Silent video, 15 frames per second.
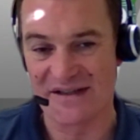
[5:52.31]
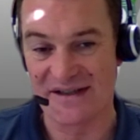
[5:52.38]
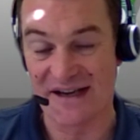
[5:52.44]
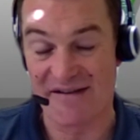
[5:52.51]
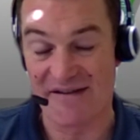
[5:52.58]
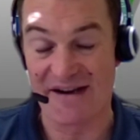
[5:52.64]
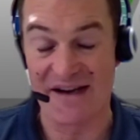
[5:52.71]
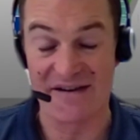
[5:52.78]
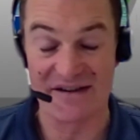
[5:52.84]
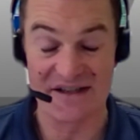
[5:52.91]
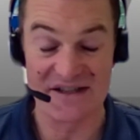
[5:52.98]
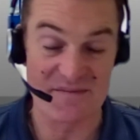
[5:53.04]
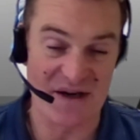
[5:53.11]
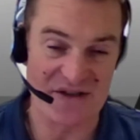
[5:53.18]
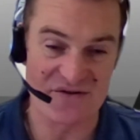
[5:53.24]
carry out an
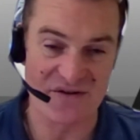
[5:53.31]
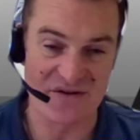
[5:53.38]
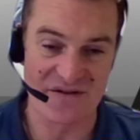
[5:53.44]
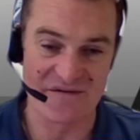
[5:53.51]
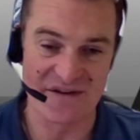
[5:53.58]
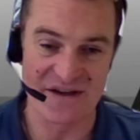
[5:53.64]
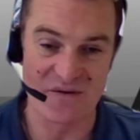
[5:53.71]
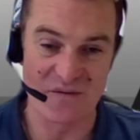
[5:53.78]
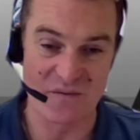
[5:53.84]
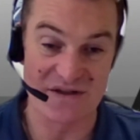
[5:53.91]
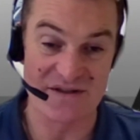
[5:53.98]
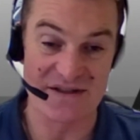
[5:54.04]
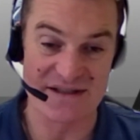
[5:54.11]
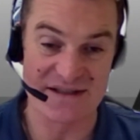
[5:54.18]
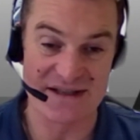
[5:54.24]
inspection on the vehicle
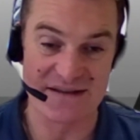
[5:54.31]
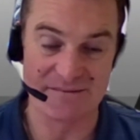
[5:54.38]
whilst it's in.